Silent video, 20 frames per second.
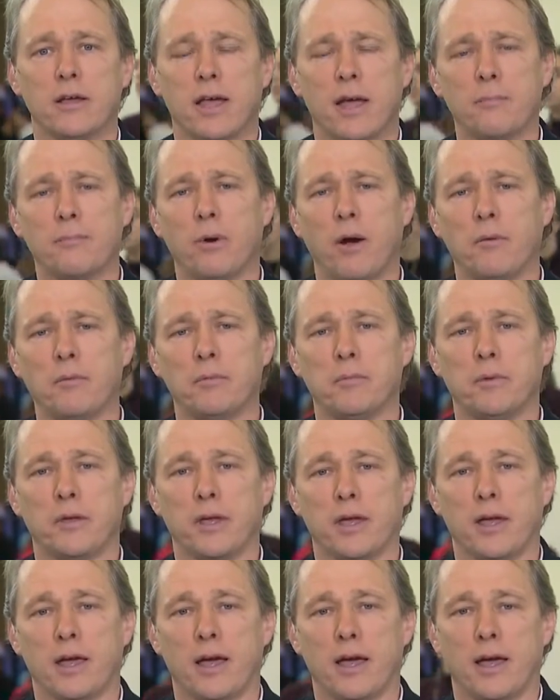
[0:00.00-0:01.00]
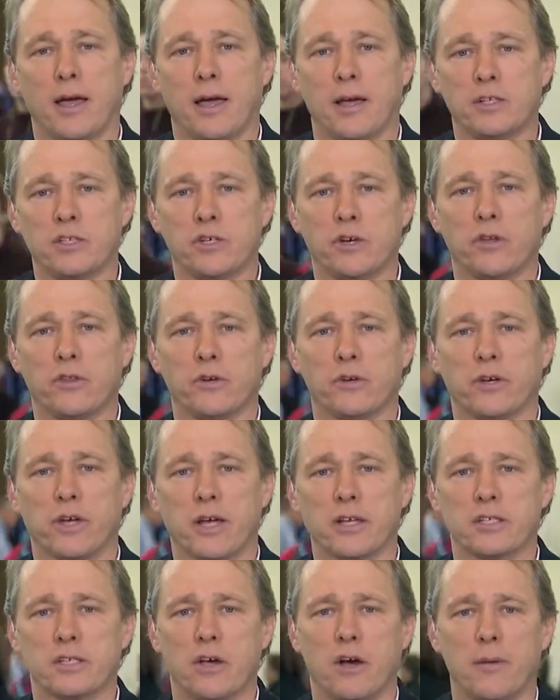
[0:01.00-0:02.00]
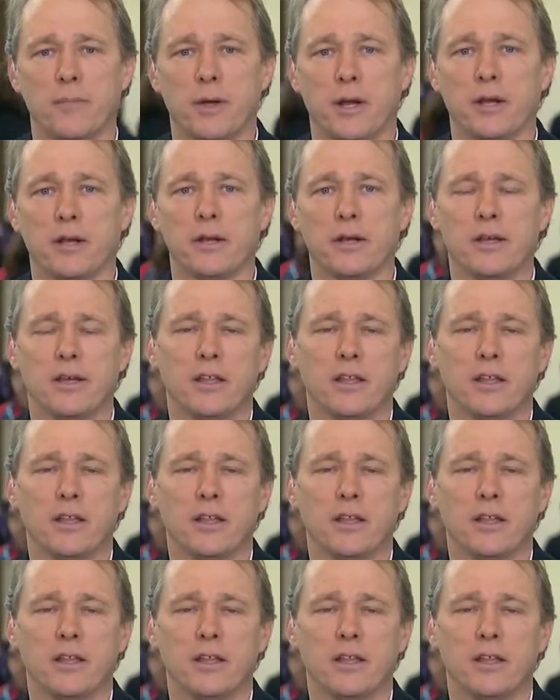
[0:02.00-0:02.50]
and probably, as your other guest commented,